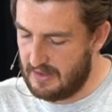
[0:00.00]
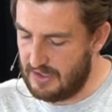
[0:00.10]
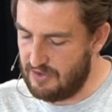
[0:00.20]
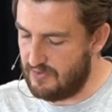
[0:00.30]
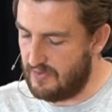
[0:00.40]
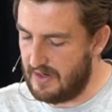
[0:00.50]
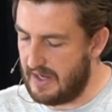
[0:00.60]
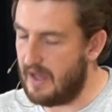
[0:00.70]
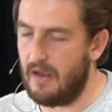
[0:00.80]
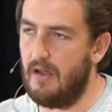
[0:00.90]
enjoy
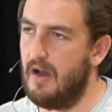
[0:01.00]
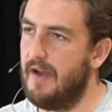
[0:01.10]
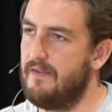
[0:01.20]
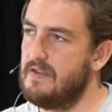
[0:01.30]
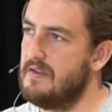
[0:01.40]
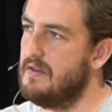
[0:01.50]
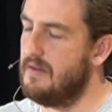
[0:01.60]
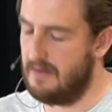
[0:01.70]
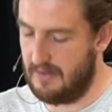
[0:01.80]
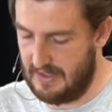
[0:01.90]
our lives
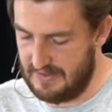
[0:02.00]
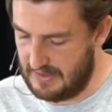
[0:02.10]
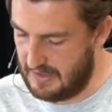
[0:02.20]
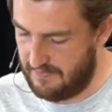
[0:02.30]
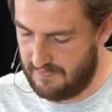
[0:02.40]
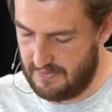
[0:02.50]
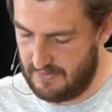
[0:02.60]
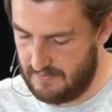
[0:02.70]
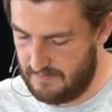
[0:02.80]
as a gift.